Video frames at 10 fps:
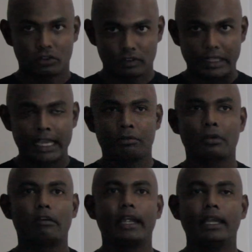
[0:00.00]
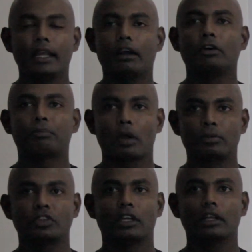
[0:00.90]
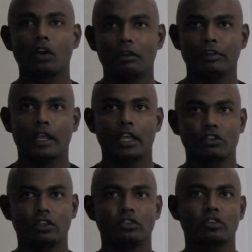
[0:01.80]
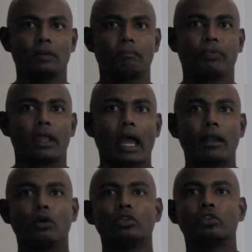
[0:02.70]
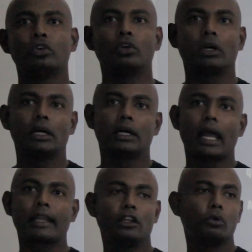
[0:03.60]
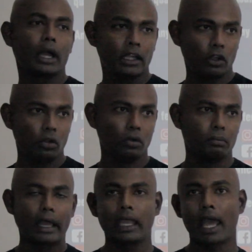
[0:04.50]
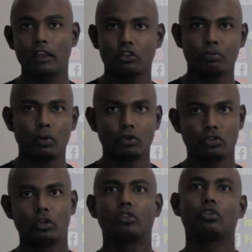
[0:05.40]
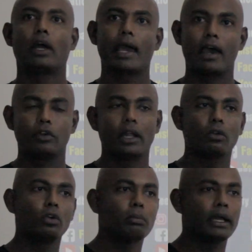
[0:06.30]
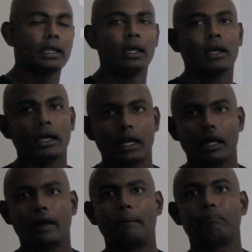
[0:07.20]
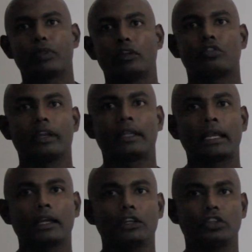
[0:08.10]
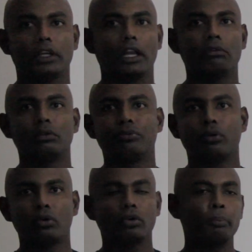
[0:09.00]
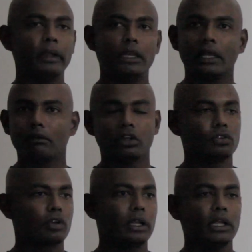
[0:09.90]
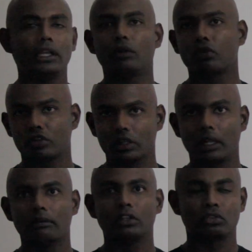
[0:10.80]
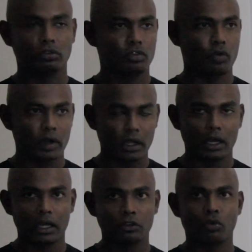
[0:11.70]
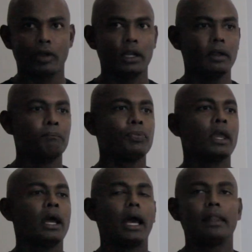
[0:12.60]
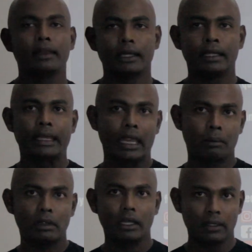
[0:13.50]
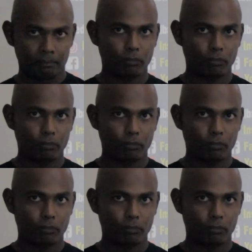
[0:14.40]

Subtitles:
They are providing our professional qualifications and also Active IQ by Career Sports. So I have done all my strength and conditioning level 4, PT level 3, nutrition level 3 and the Kettlebell